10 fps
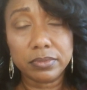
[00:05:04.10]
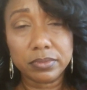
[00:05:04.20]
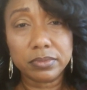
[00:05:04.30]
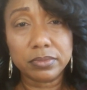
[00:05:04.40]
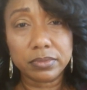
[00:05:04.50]

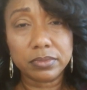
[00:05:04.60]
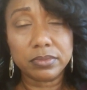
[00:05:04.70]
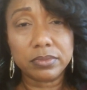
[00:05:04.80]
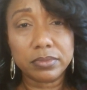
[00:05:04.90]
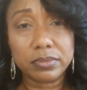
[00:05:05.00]

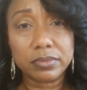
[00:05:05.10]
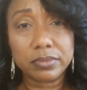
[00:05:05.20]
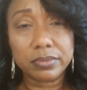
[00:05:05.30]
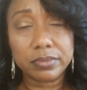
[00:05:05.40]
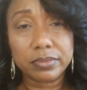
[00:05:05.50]

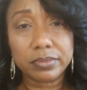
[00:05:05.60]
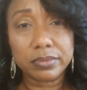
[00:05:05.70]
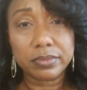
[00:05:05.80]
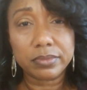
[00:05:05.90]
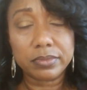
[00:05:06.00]

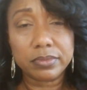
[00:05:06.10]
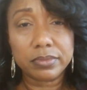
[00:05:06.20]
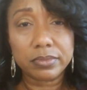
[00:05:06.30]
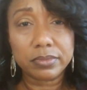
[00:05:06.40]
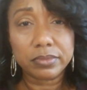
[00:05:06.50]

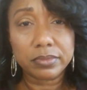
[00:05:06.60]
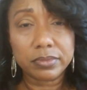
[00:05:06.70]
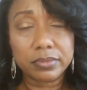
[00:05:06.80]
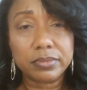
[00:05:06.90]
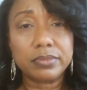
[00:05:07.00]

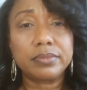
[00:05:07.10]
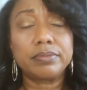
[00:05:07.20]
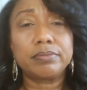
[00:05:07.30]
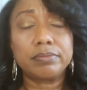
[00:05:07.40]
(not speaking)